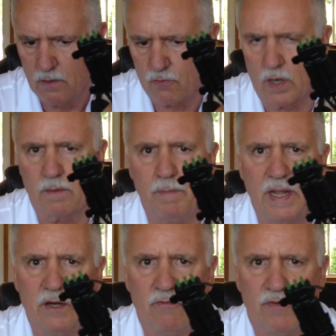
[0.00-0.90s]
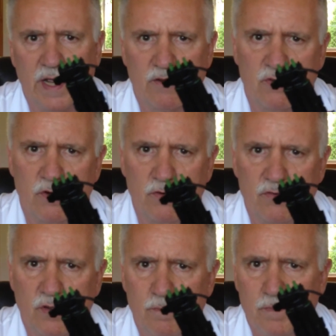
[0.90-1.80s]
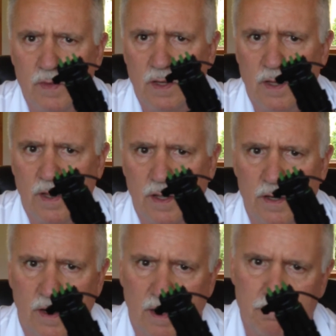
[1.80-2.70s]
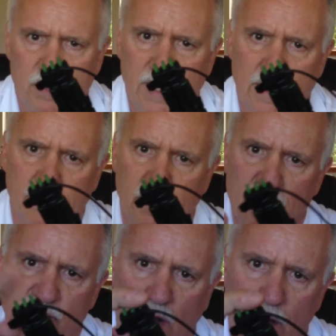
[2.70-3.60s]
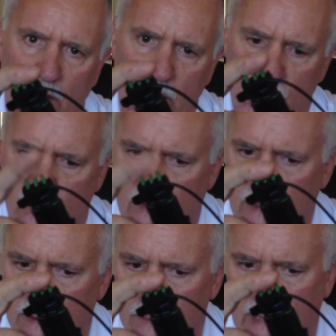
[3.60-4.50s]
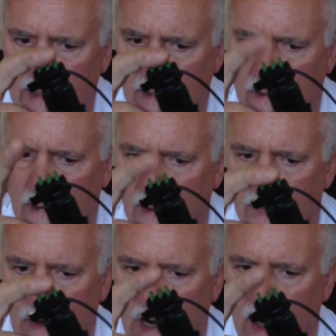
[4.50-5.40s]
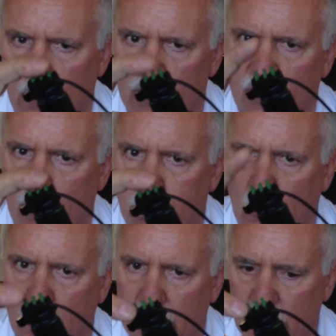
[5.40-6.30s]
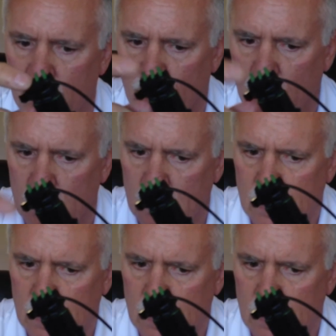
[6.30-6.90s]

truck manufacturers ended up taking this harness and making another harness to plug into it